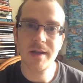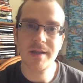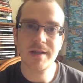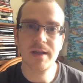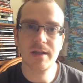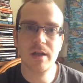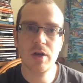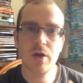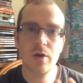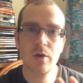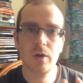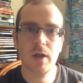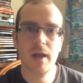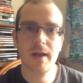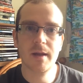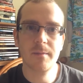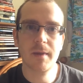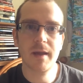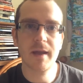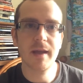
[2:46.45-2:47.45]
honest and you're
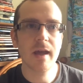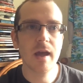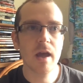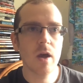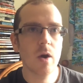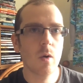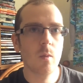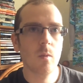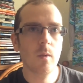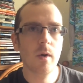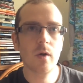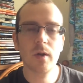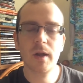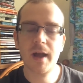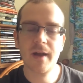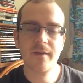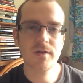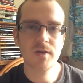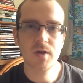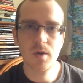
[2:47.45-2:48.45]
like me, we all
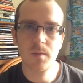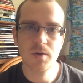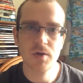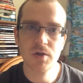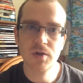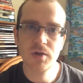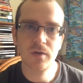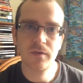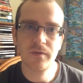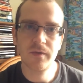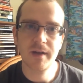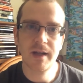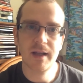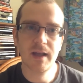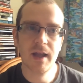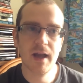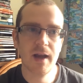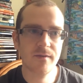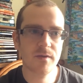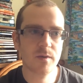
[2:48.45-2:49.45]
have so much stuff in
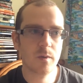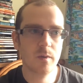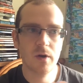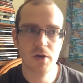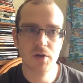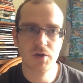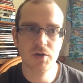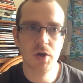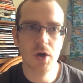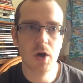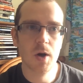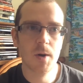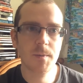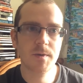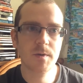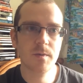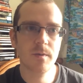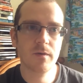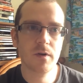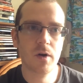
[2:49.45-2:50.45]
our lives. We've got
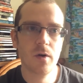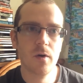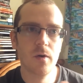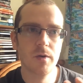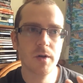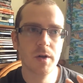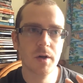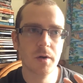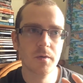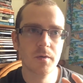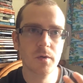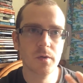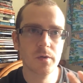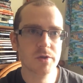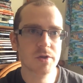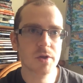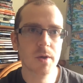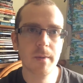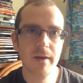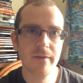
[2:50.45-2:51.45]
jobs, we've got, you know,
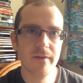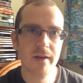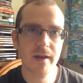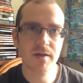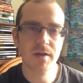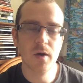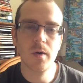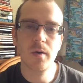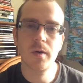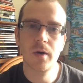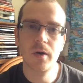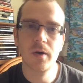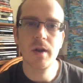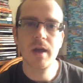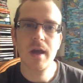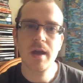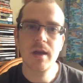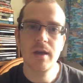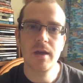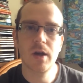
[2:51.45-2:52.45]
so many things going
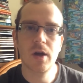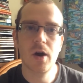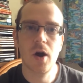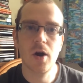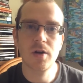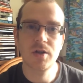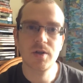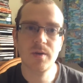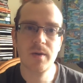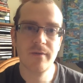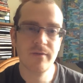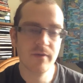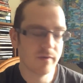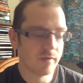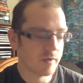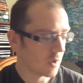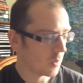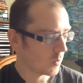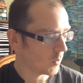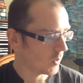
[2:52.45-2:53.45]
on. You can't do
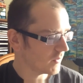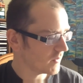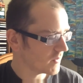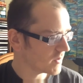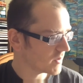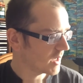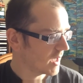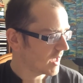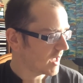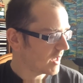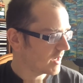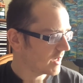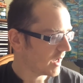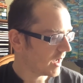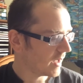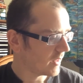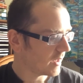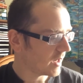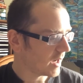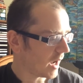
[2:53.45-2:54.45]
everything at once.
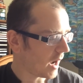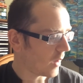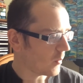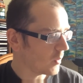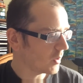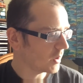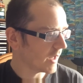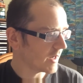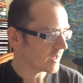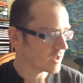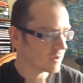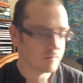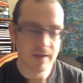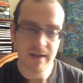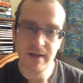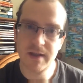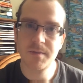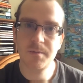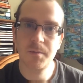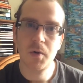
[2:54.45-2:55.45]
Now then, I would like to
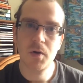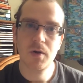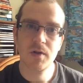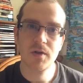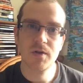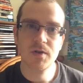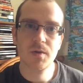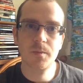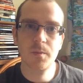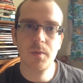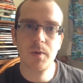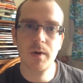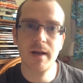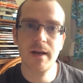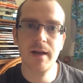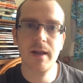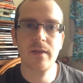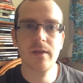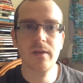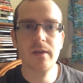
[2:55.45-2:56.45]
read this book at some
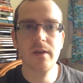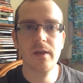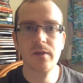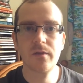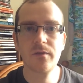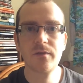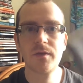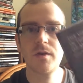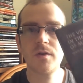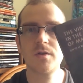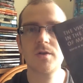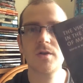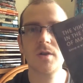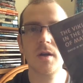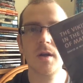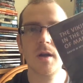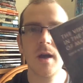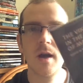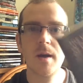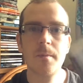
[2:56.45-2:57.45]
point in the
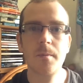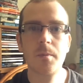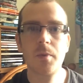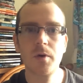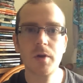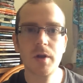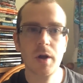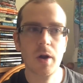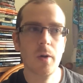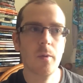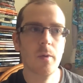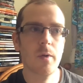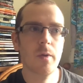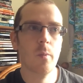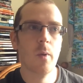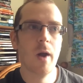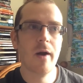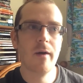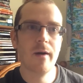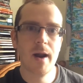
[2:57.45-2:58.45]
future, but, you know,
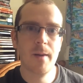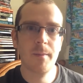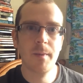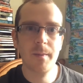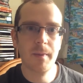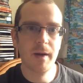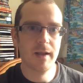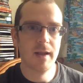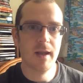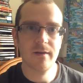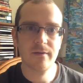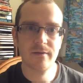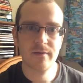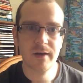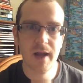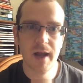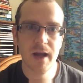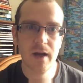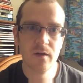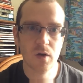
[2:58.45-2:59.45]
where I am in my life
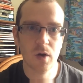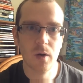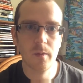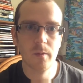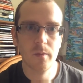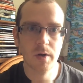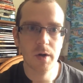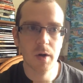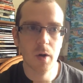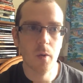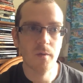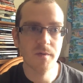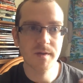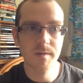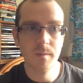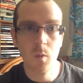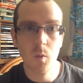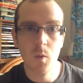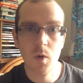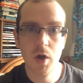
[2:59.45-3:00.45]
now, I've got, you know,
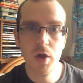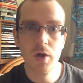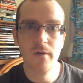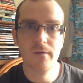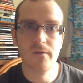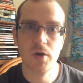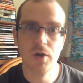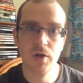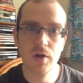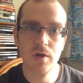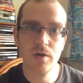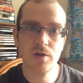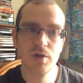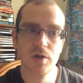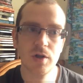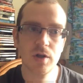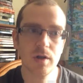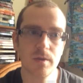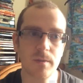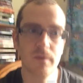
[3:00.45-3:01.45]
obviously my work, I've got
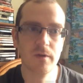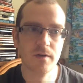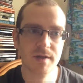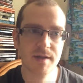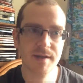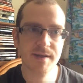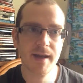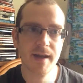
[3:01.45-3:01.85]
YouTube, I've got